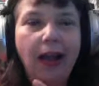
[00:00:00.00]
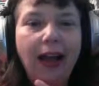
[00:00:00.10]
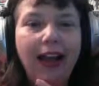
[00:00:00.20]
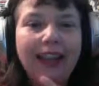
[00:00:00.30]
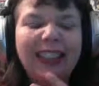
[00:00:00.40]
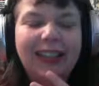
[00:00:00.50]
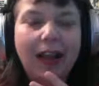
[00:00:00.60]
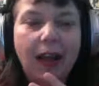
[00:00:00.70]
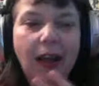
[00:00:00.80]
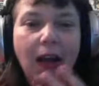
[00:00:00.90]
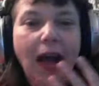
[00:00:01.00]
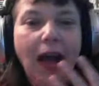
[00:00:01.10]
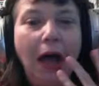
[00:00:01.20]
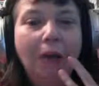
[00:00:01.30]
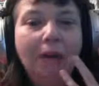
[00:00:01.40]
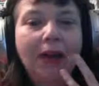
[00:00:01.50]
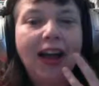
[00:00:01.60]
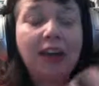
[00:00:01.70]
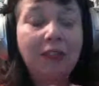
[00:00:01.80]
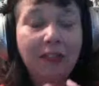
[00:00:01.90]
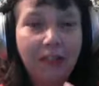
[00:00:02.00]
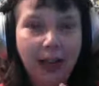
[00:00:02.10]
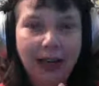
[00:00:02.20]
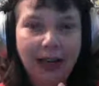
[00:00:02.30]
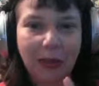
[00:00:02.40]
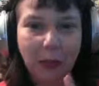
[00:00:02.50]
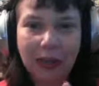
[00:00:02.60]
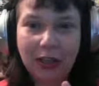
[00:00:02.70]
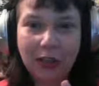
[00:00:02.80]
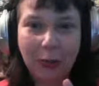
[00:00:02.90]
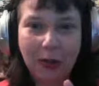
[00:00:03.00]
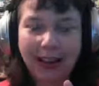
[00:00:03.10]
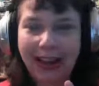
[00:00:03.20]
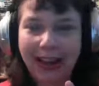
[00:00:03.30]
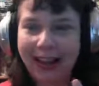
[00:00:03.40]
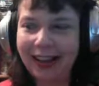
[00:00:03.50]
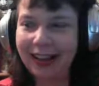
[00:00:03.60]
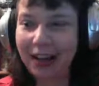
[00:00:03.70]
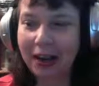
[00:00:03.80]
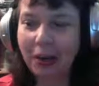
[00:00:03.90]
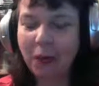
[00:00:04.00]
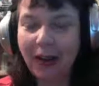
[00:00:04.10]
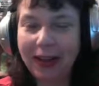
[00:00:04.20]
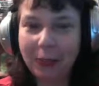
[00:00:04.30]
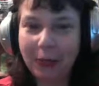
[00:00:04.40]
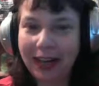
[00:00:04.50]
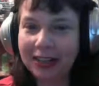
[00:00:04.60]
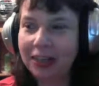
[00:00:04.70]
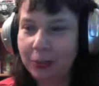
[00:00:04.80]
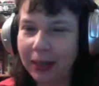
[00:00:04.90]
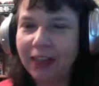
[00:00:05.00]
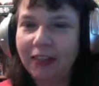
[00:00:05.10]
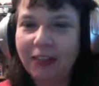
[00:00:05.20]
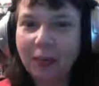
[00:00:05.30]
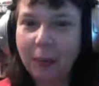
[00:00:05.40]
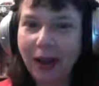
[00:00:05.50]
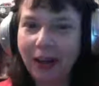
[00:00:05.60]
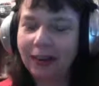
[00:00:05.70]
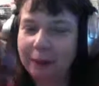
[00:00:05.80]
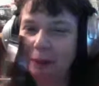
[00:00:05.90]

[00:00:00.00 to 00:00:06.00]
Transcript: It's not, I'm not confronted with the shortcake like I was when I just smelled it from the bottle.